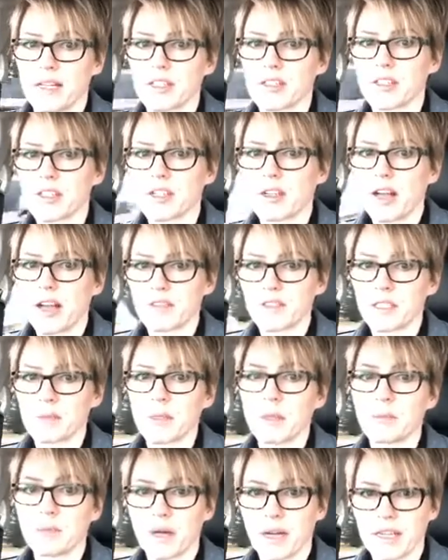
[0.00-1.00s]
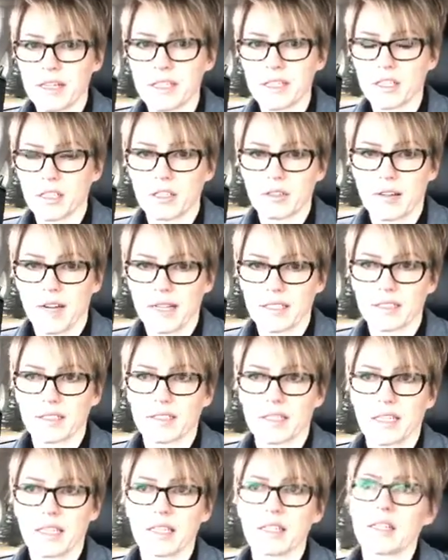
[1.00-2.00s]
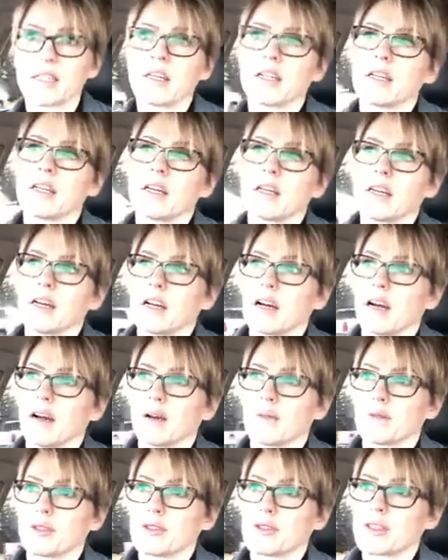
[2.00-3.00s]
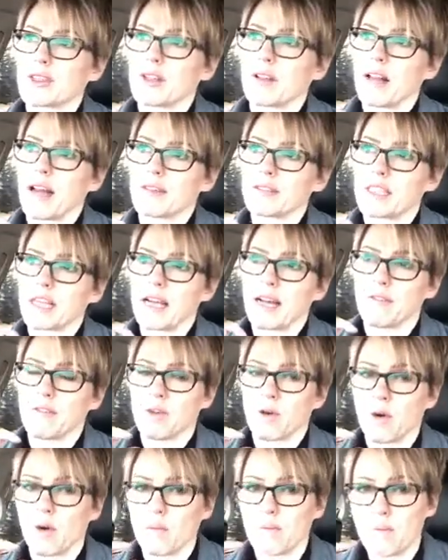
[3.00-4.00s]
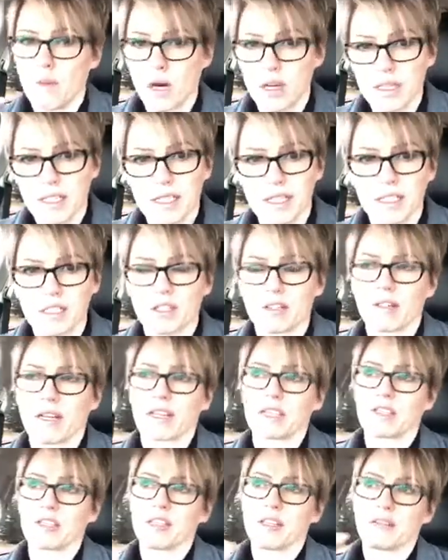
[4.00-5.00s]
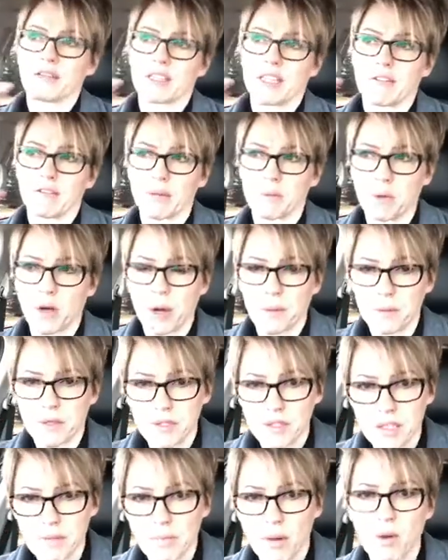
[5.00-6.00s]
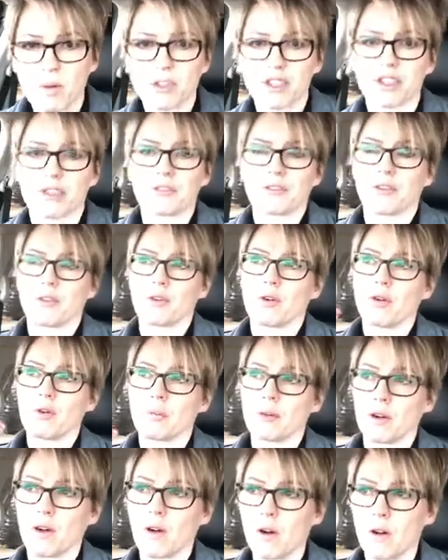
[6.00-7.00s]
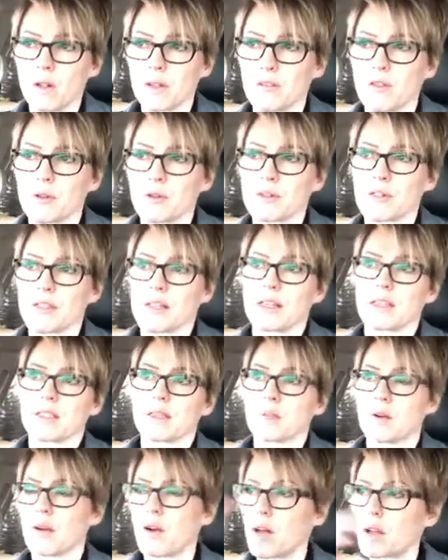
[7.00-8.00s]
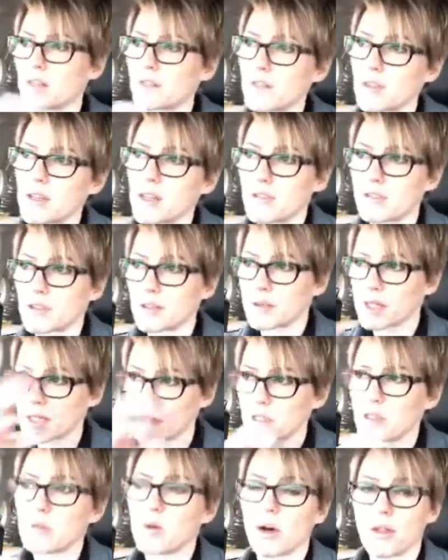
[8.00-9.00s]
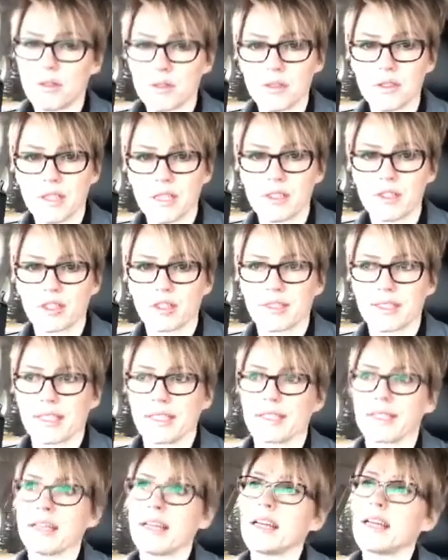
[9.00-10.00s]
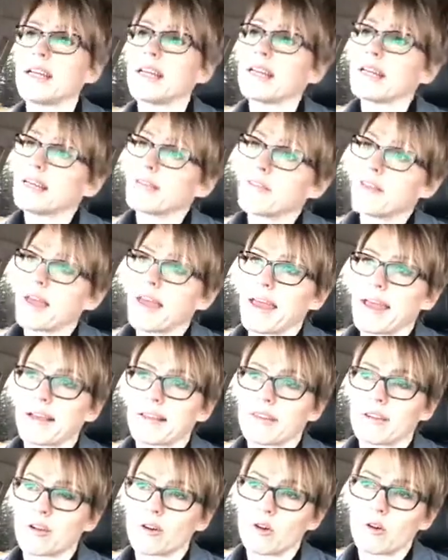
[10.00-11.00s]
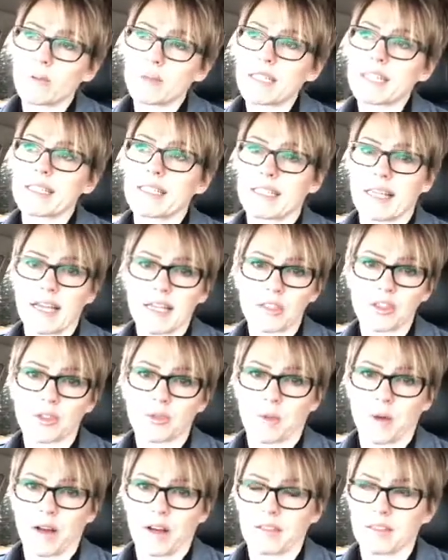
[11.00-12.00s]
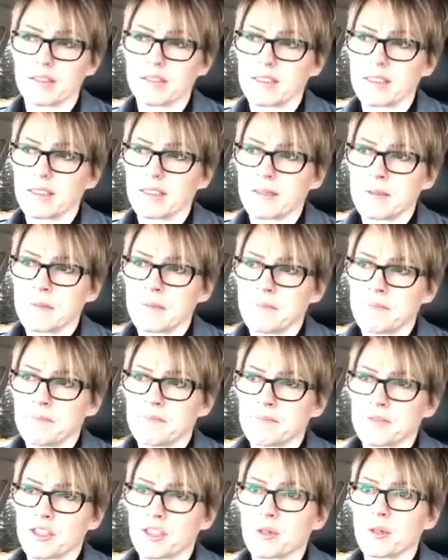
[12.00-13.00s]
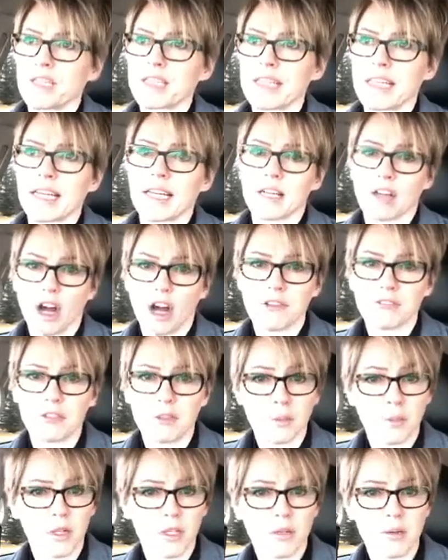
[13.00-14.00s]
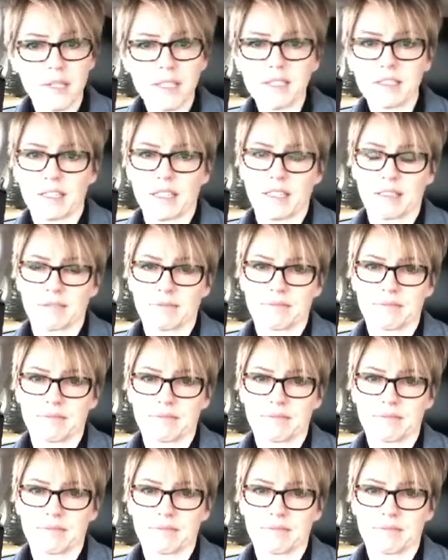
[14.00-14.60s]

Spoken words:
You still have to be priced correctly. You still have to have the home marketed correctly. You have to have the proper exposure for the home and all of those things. But if you assume all those things are done, if the home is staged well, you're going to get an offer more quickly.